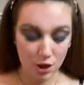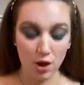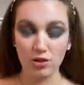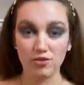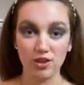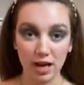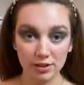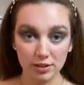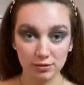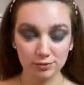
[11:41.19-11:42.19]
on the
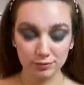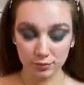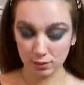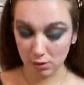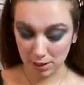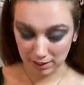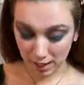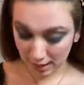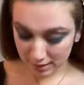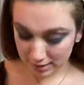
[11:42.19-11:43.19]
vinyl, on my
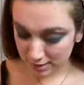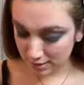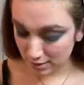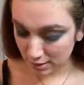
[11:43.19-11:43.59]
legs,